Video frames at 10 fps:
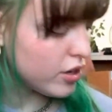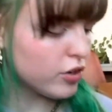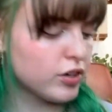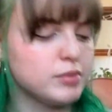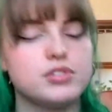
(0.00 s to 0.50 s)

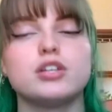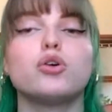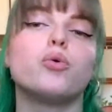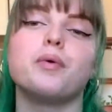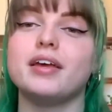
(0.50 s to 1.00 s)
Crimson
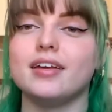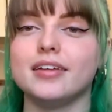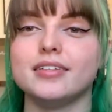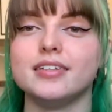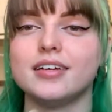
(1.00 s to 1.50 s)

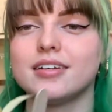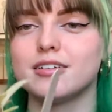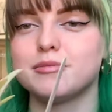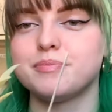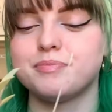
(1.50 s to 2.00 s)
Queen.
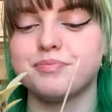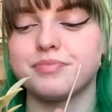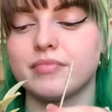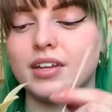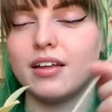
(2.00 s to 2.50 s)

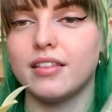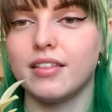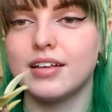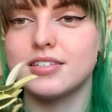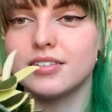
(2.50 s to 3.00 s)

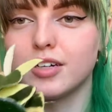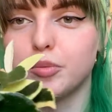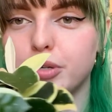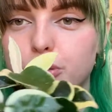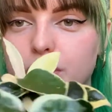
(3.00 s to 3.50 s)
This little
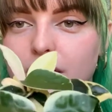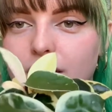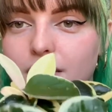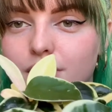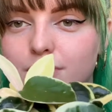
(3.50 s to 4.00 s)
beauty.
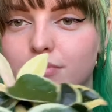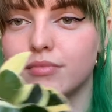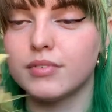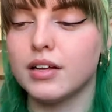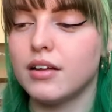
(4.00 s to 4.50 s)

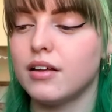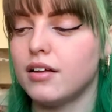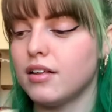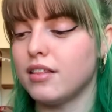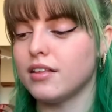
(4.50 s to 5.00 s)

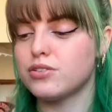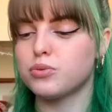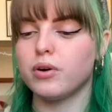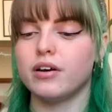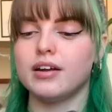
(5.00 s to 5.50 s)
This
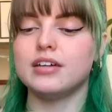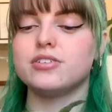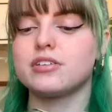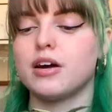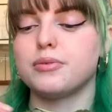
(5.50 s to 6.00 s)
one I
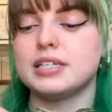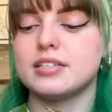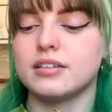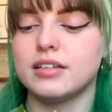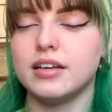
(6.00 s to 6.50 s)
just got
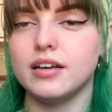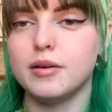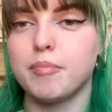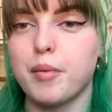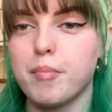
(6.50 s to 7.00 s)
recently.
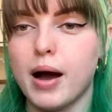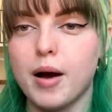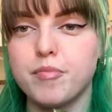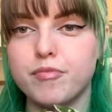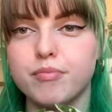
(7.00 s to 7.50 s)
My
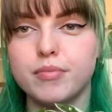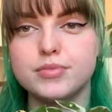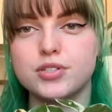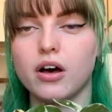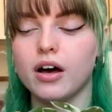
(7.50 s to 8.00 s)
mom
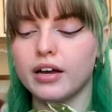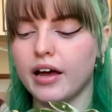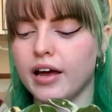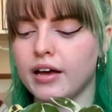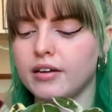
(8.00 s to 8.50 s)
saw it
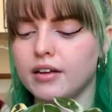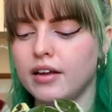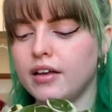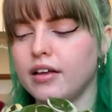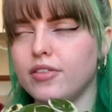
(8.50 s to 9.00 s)
at
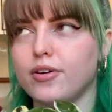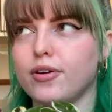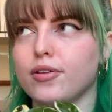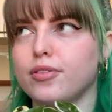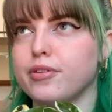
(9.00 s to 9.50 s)

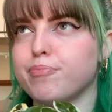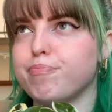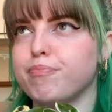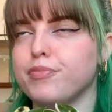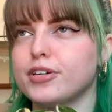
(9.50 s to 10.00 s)
either the
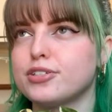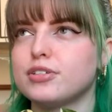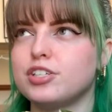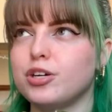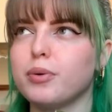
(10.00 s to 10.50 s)
nursery
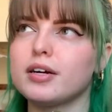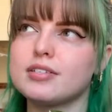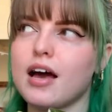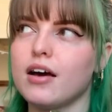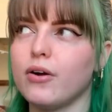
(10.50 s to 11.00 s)
she works
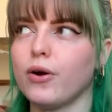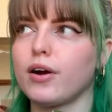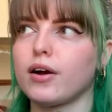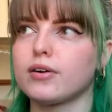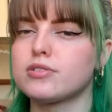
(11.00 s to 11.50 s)
at
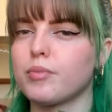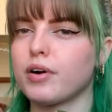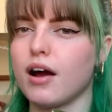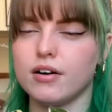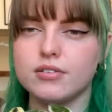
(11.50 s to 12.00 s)
or somewhere
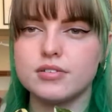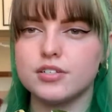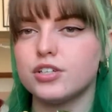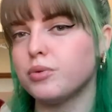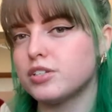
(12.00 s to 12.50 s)
else that
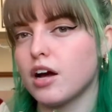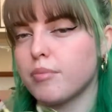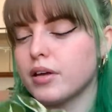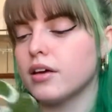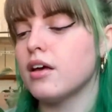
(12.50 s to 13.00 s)
she went
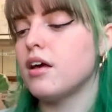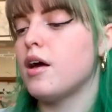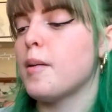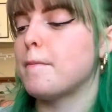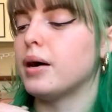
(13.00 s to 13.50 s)
shopping.
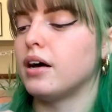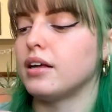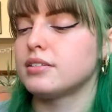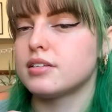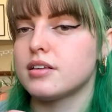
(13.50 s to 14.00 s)
But